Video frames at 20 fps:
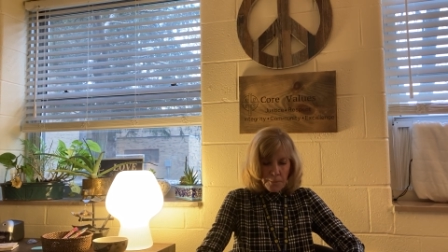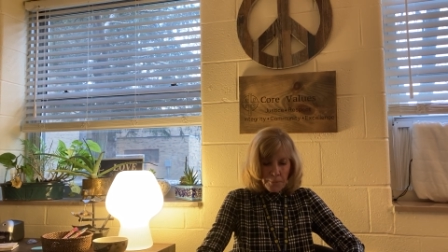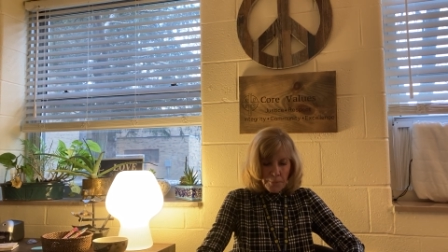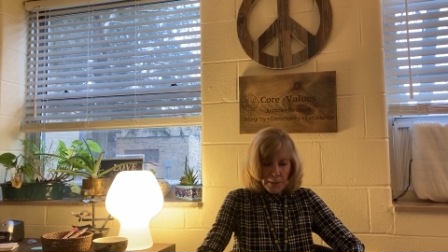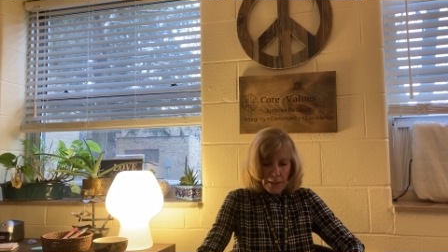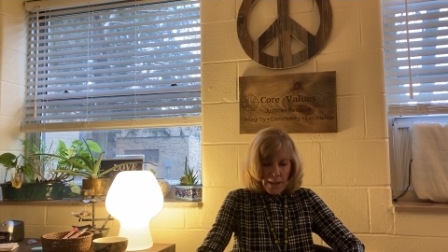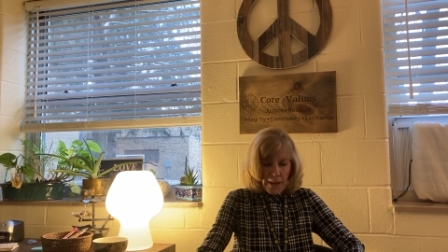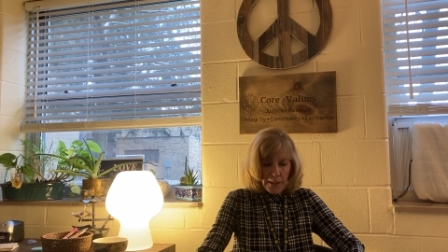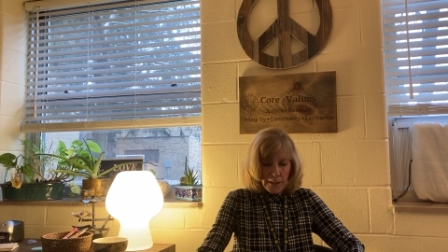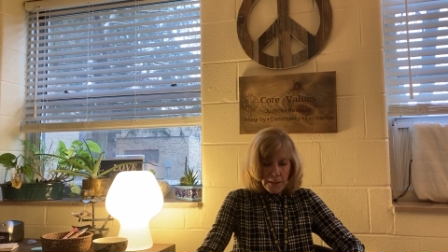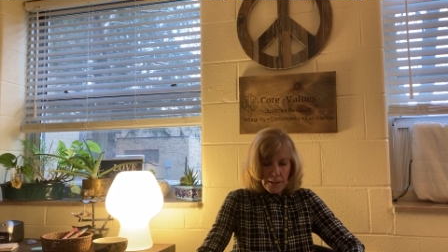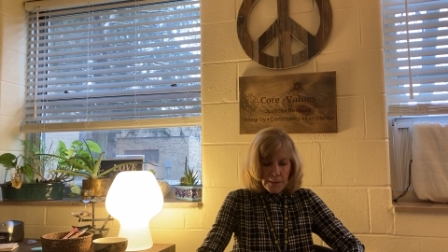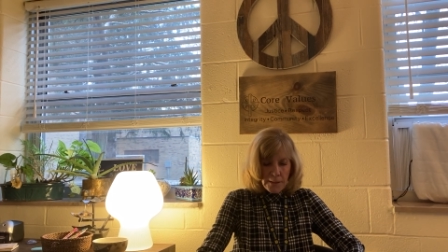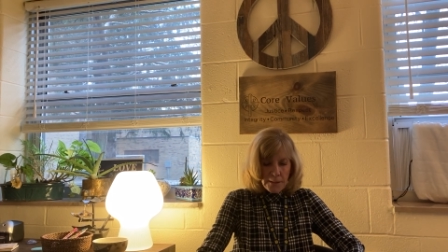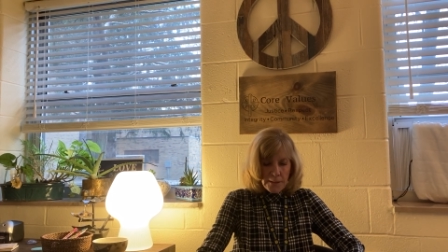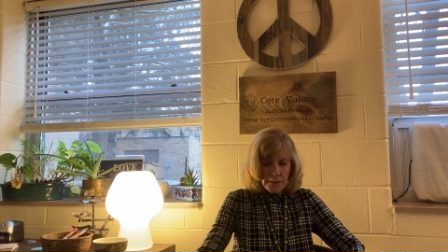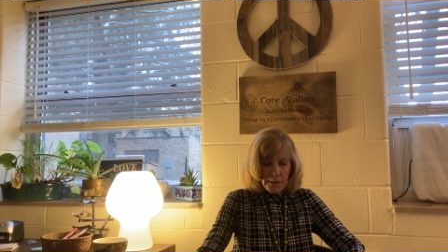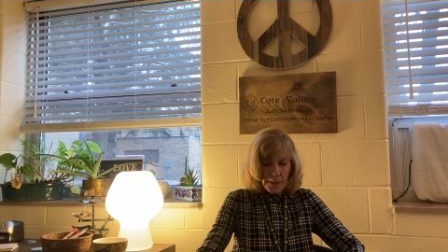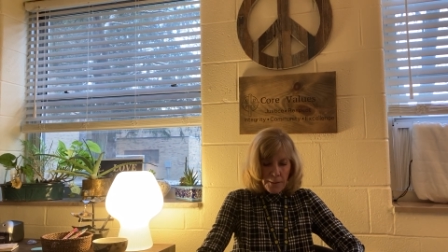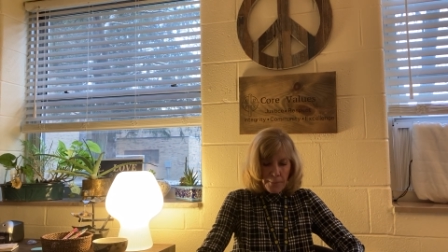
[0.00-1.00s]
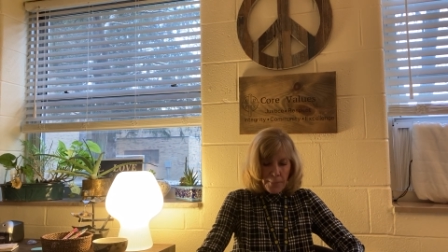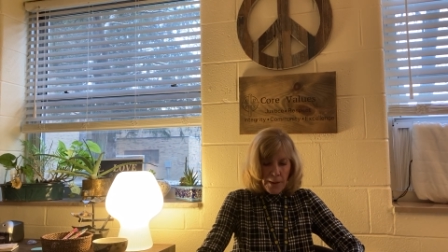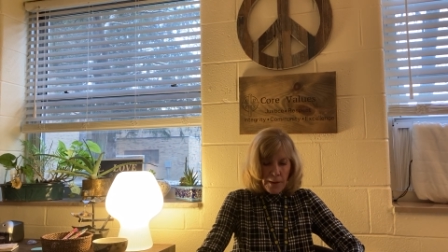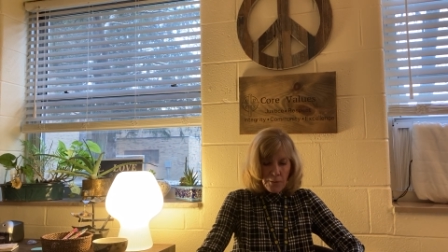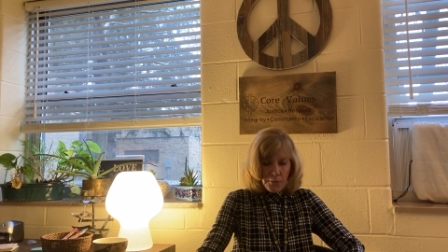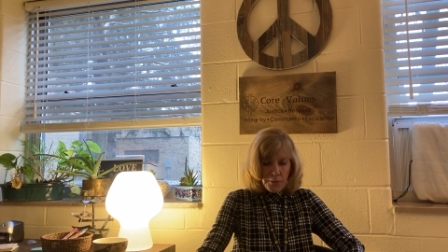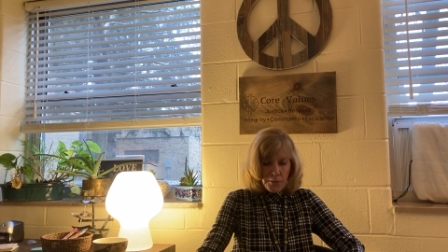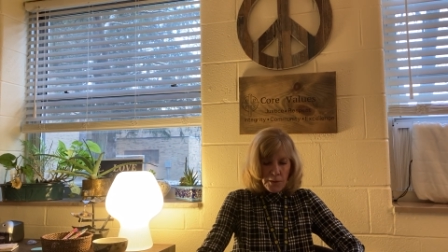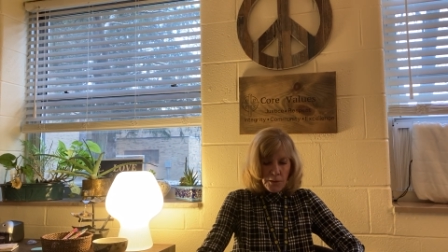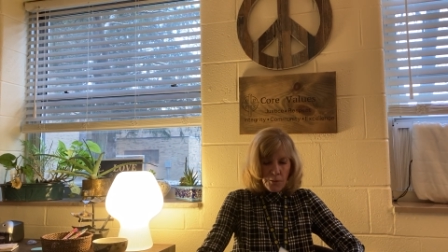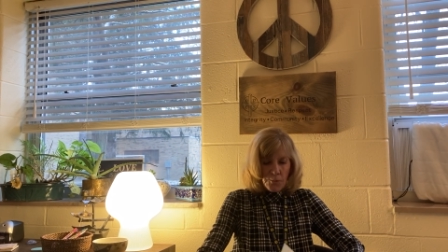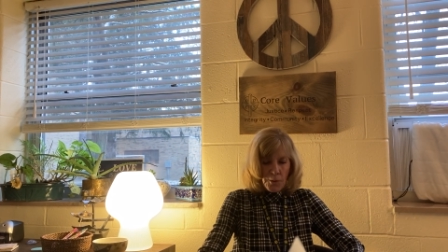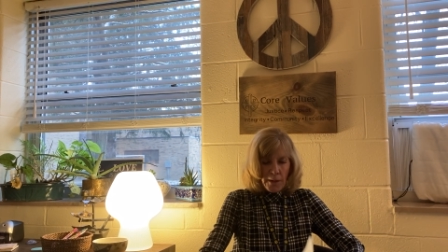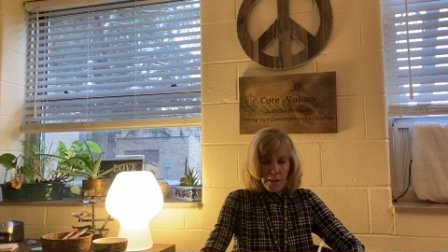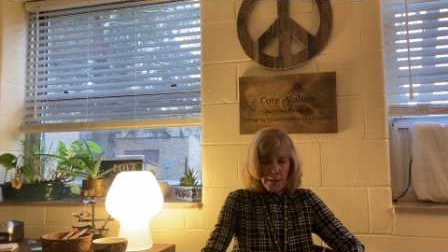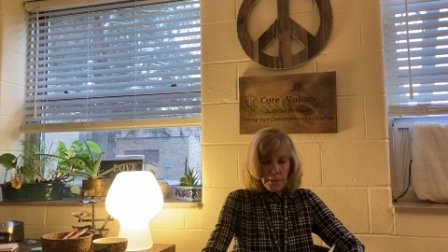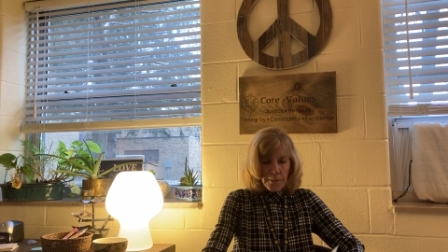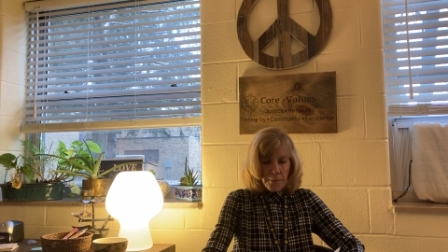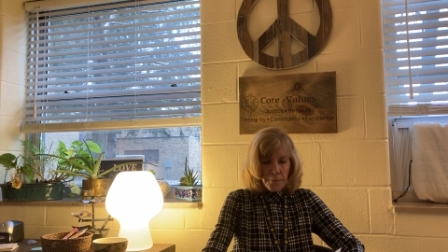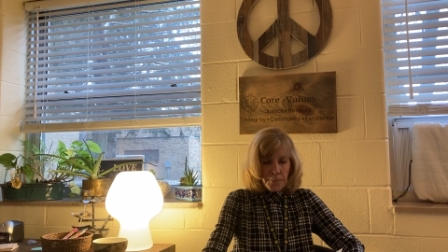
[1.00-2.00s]
blackness and pounding
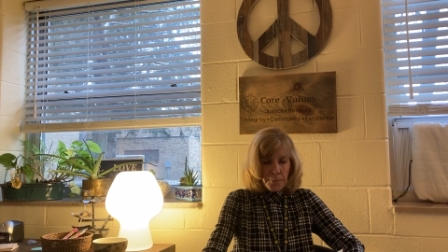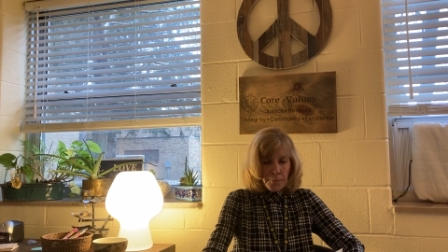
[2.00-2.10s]
rain.